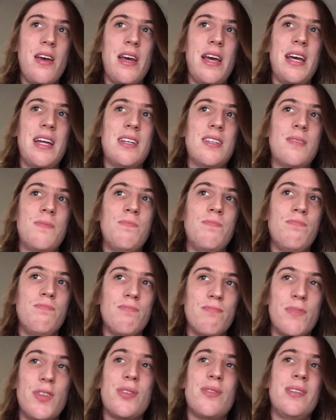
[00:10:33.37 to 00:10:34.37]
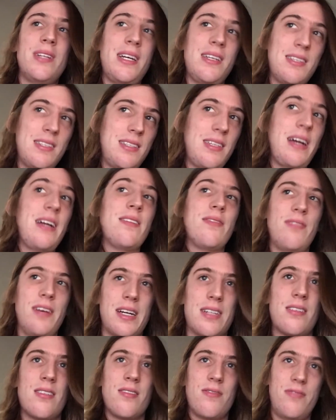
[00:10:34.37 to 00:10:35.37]
And there's a nice side
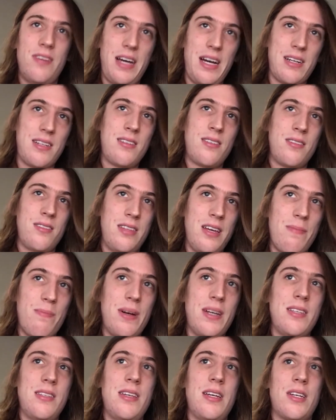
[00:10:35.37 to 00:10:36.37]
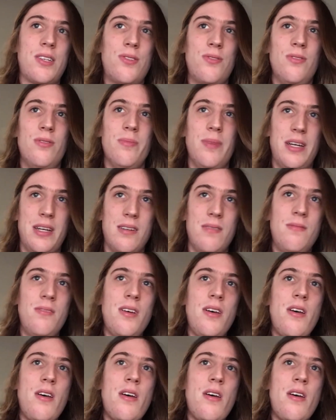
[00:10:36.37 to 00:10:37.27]
effect to the fact that bisexual men